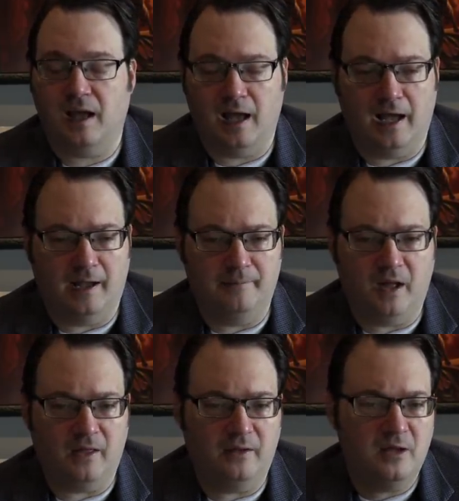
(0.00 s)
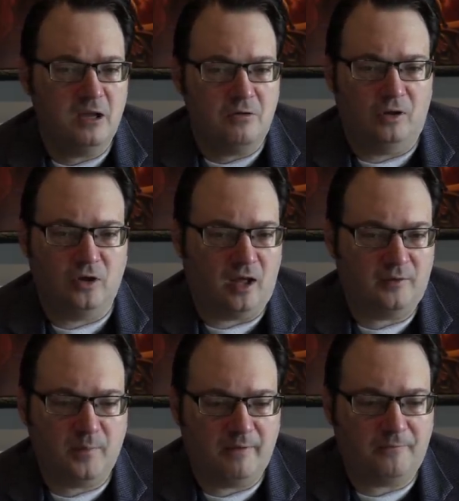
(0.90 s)
Um, uh, a lot
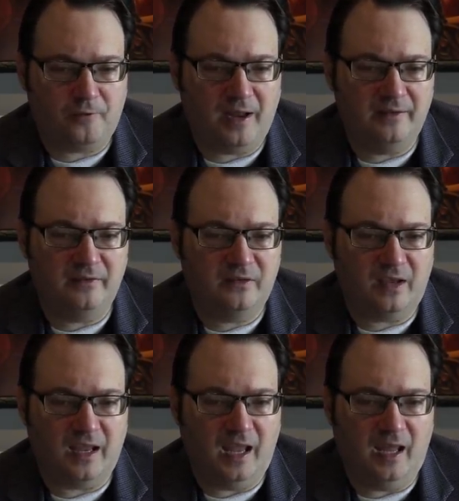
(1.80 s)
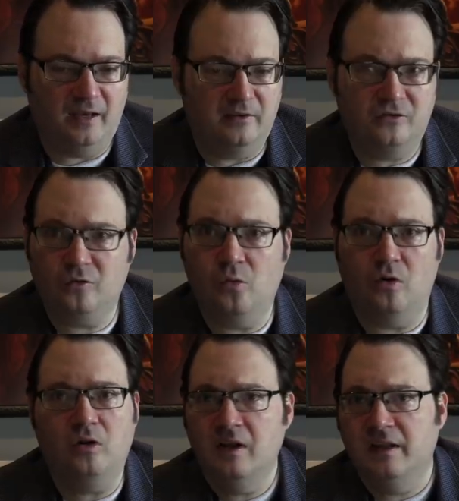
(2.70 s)
of my friends in
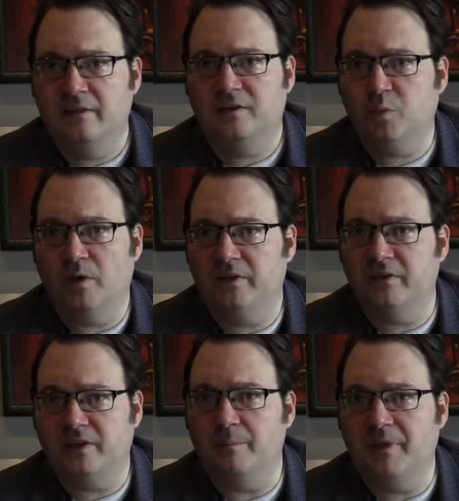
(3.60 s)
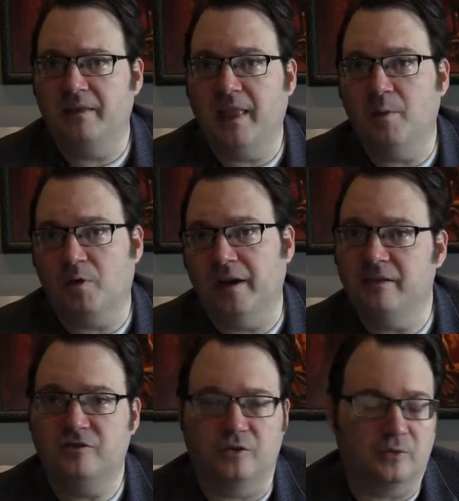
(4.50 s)
school, this wasn't something they were
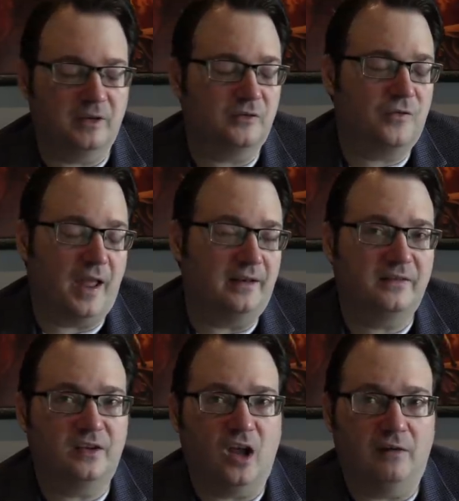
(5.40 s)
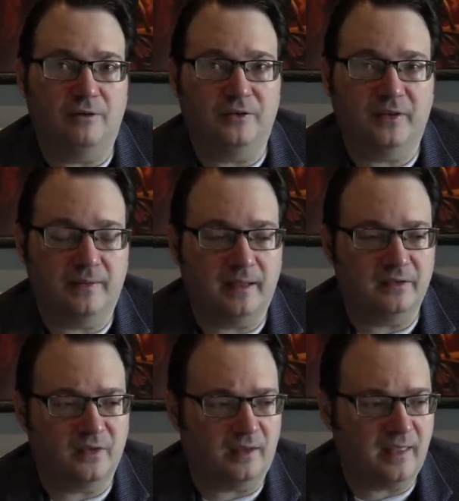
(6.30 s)
into, these fantasy novels and
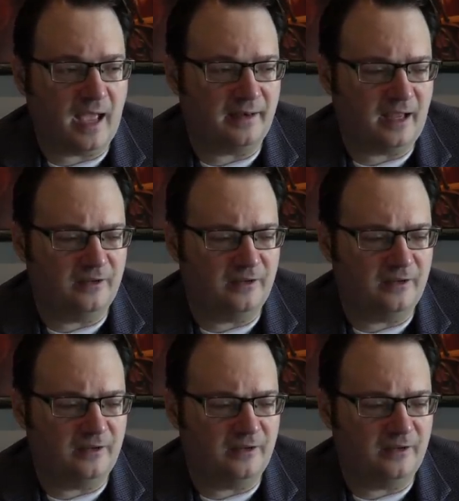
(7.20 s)
things like that.